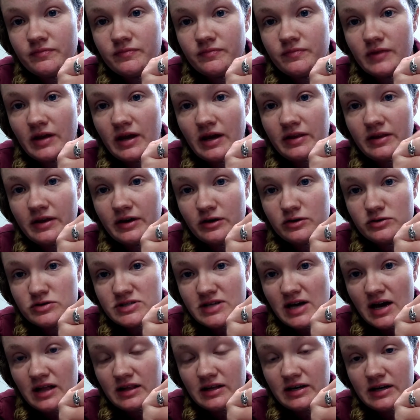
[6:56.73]
and then go
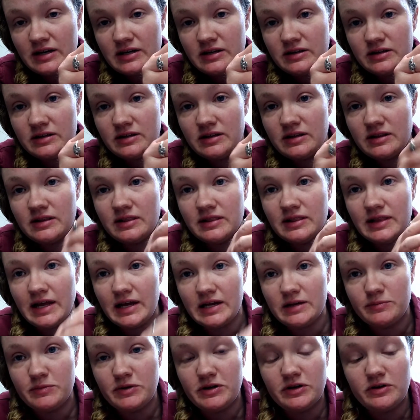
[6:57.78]
solid, letting
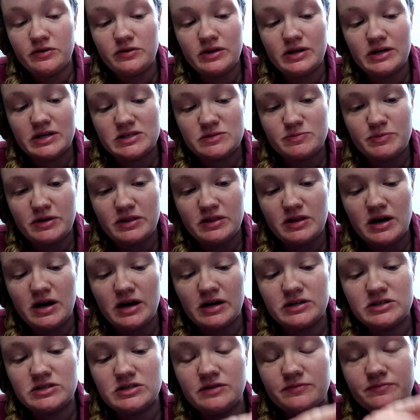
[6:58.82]
me know that it's been
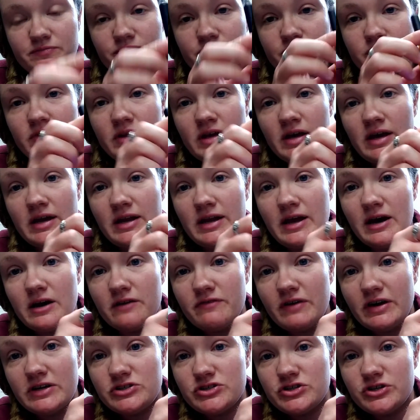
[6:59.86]
locked. Now if I
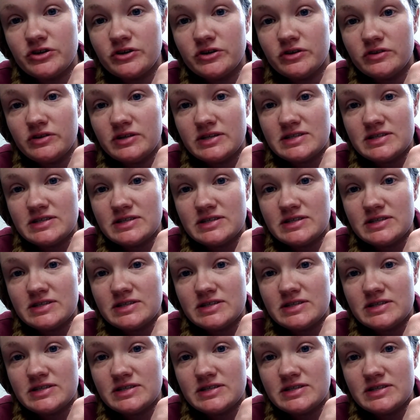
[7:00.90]
turn this